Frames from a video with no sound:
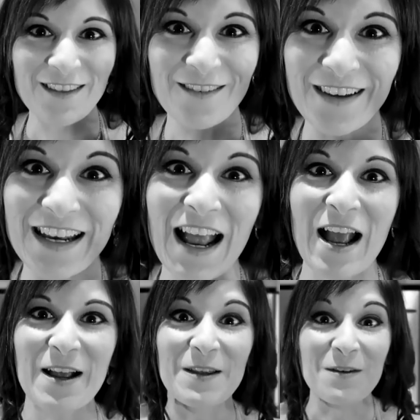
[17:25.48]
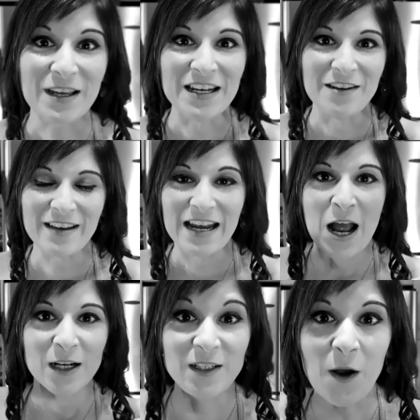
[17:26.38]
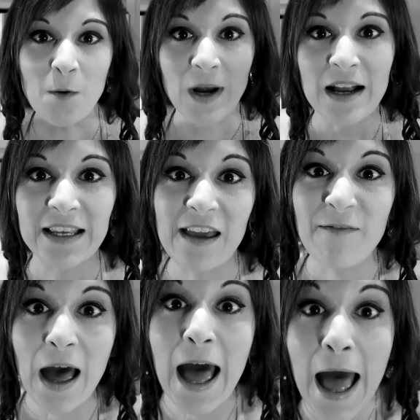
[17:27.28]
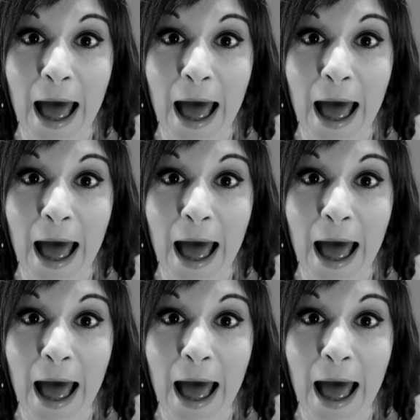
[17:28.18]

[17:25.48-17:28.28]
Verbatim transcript: through it. You can do it. Don't give